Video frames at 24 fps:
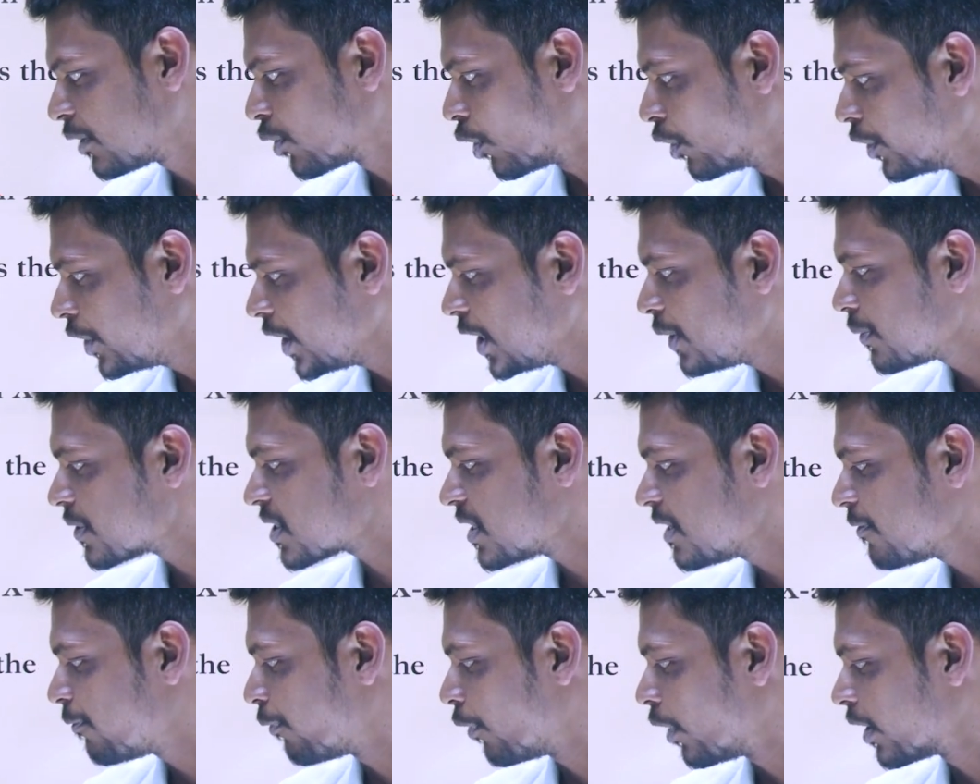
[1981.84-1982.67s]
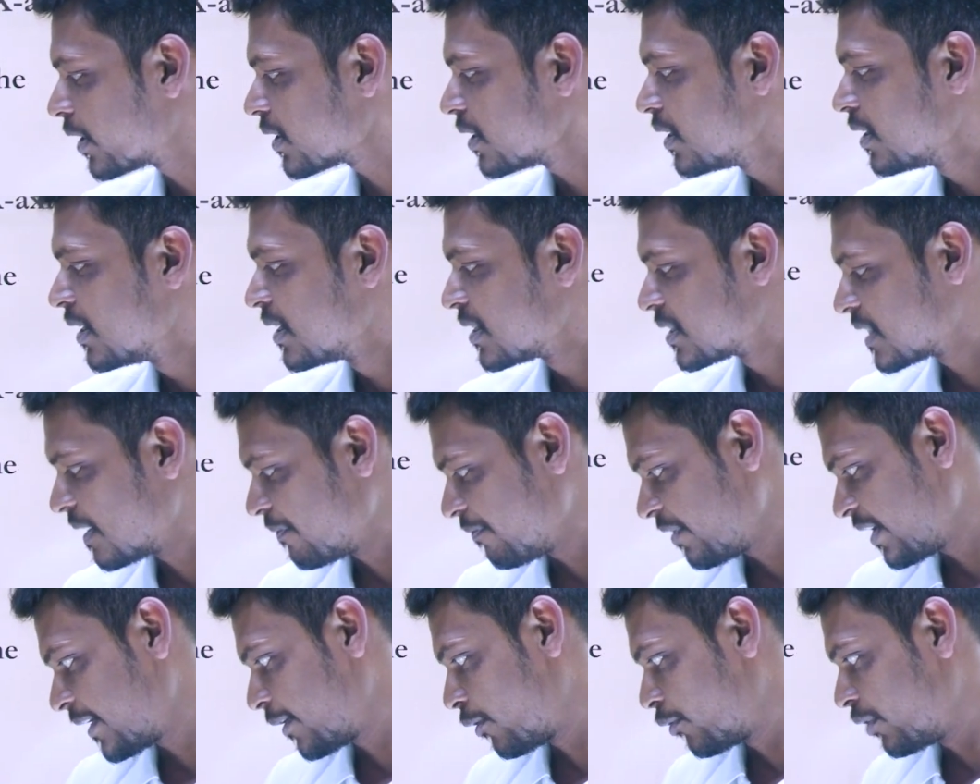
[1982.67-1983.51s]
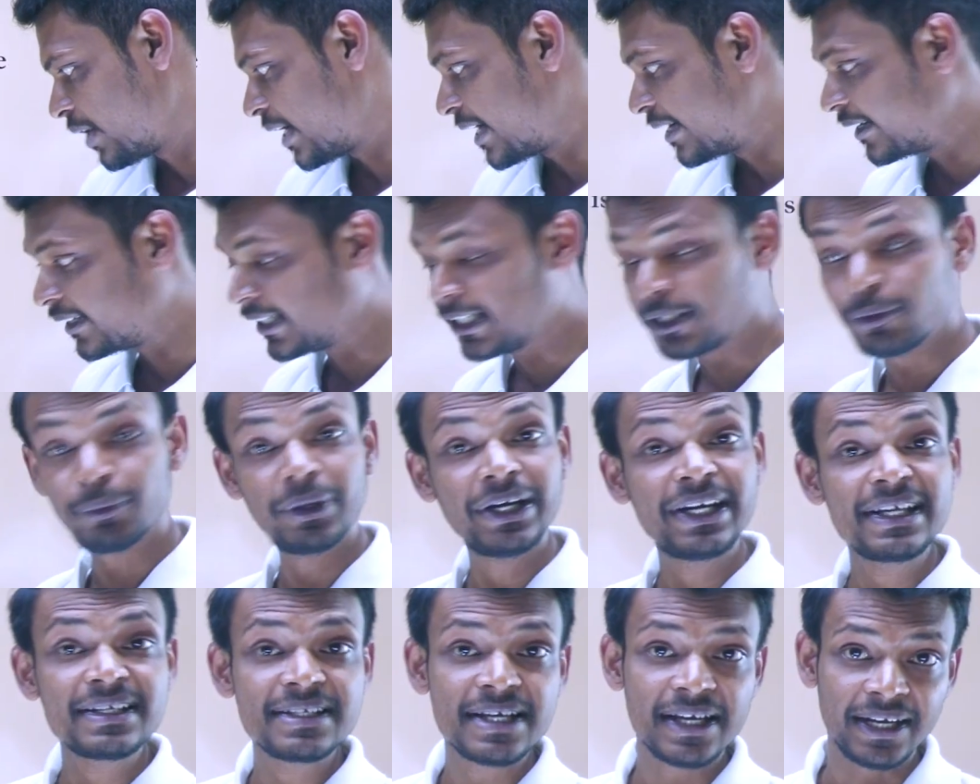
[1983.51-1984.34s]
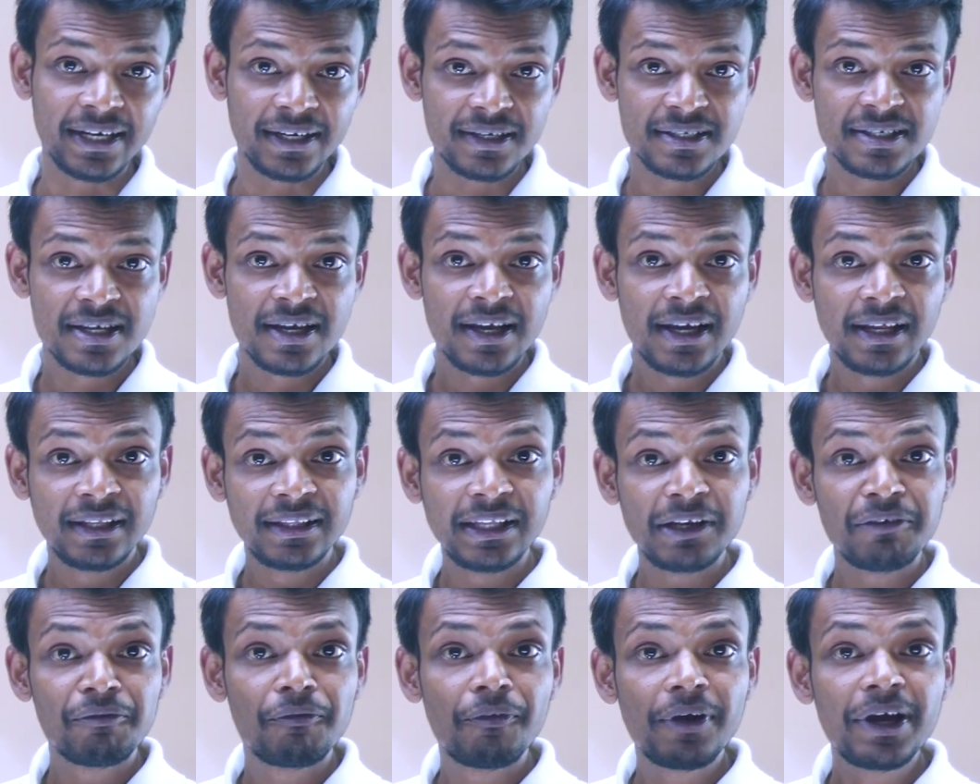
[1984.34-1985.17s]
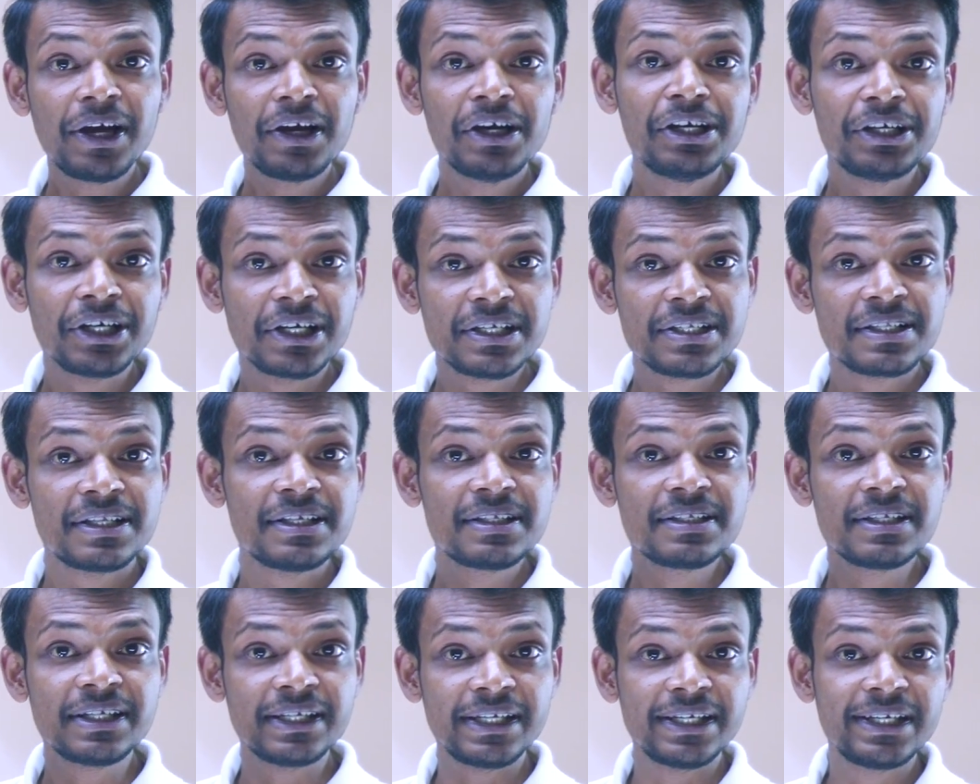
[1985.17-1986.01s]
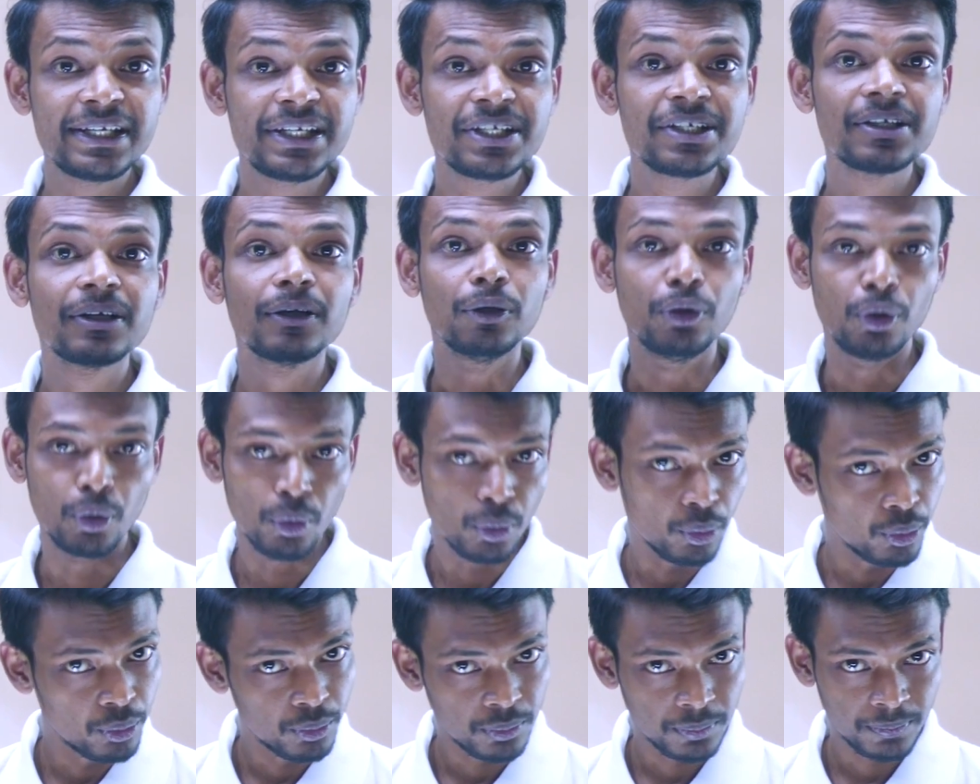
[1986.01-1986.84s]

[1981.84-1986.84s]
continuously for somewhere around 120 seconds, then where does this heat go?